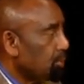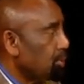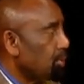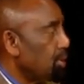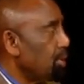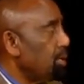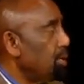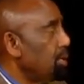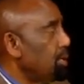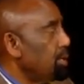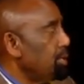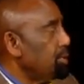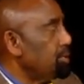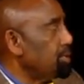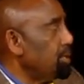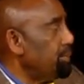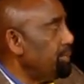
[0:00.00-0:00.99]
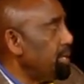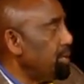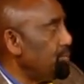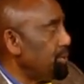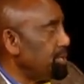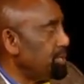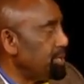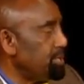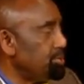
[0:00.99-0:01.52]
Okay. The young man
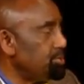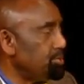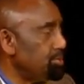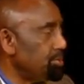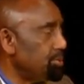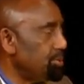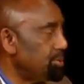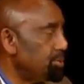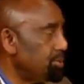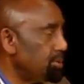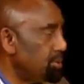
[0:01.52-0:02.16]
right next to you.